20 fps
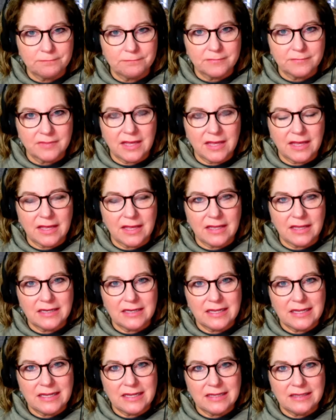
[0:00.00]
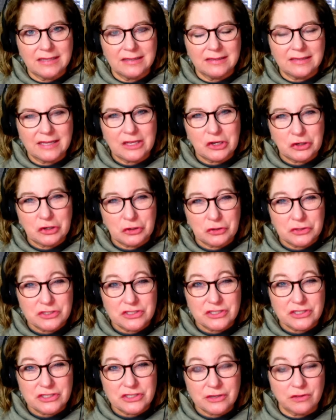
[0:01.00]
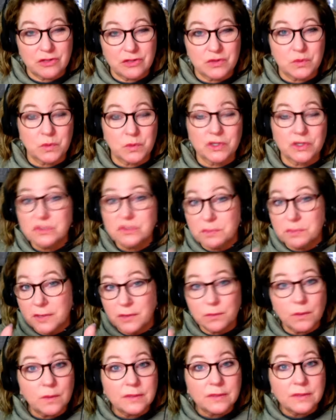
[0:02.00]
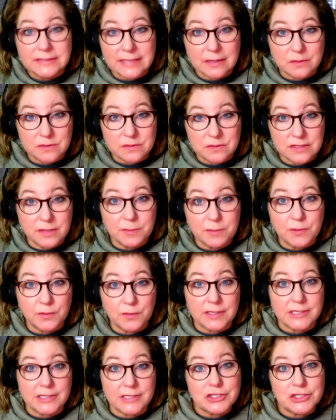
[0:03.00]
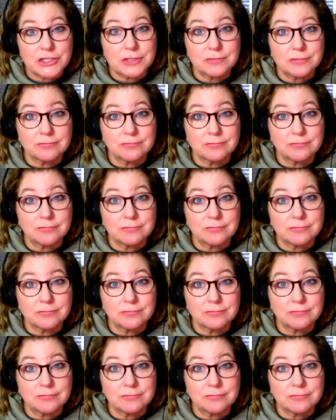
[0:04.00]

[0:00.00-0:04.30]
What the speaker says: that it like hurt to hear these words, but I wrote it down, so let me read it to you.